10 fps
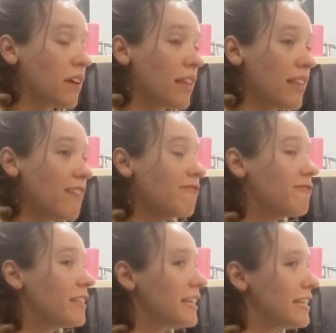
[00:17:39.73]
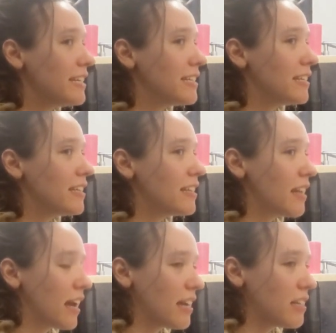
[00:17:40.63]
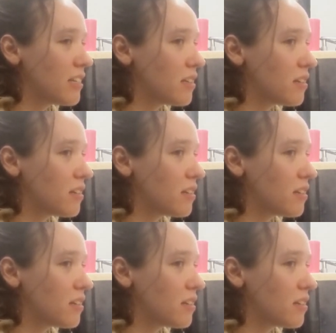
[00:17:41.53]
And they fleed in the night.